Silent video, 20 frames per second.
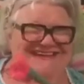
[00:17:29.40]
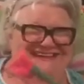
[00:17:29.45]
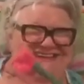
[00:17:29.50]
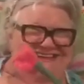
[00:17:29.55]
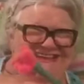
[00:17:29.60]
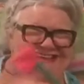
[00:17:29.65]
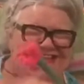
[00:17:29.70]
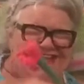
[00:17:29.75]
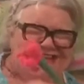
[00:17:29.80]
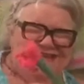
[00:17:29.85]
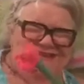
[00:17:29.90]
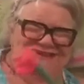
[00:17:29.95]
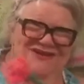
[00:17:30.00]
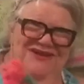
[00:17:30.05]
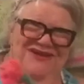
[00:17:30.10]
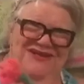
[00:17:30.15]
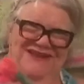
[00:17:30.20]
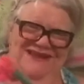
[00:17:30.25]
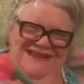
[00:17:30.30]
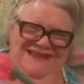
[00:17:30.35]
I
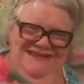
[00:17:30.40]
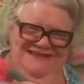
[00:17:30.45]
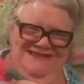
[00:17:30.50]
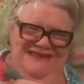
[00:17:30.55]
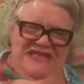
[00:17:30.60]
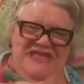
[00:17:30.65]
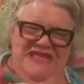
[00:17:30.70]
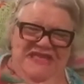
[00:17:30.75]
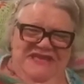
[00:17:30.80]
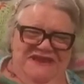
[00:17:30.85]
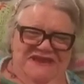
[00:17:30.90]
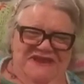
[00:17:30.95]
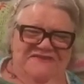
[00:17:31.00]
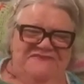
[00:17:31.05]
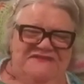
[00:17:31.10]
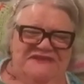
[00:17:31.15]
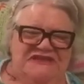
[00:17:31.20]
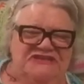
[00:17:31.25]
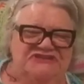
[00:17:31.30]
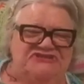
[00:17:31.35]
call it
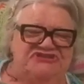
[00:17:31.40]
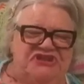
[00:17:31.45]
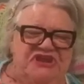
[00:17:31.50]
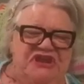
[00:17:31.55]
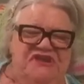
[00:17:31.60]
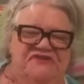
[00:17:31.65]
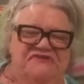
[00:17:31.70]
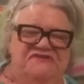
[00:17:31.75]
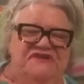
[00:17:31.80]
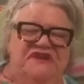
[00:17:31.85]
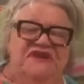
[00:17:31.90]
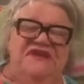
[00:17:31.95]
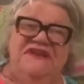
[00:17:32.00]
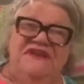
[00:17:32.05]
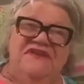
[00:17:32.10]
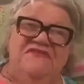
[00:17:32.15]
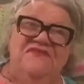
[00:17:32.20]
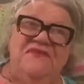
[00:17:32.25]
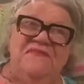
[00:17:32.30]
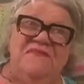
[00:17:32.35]
enough to get your hair
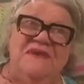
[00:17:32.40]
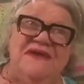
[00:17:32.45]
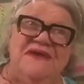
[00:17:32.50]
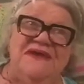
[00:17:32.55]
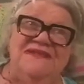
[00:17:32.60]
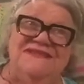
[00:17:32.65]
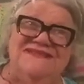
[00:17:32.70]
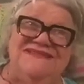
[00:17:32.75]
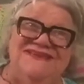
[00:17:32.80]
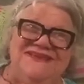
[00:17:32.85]
done every month,